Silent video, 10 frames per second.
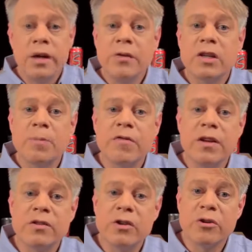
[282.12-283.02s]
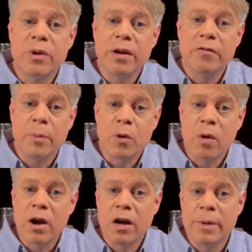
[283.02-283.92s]
This prevents the drink from
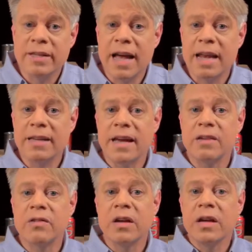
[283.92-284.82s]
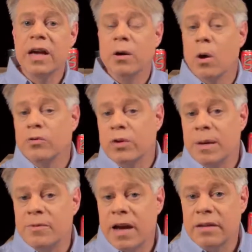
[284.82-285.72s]
acquiring a metallic taste and also
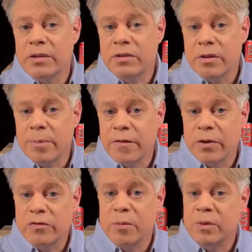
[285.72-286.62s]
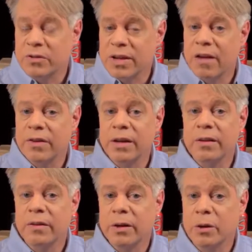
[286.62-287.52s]
keeps acids in the beverage from dissolving
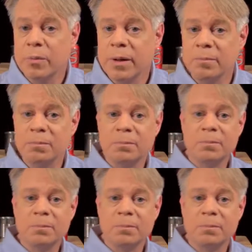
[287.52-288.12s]
the aluminum.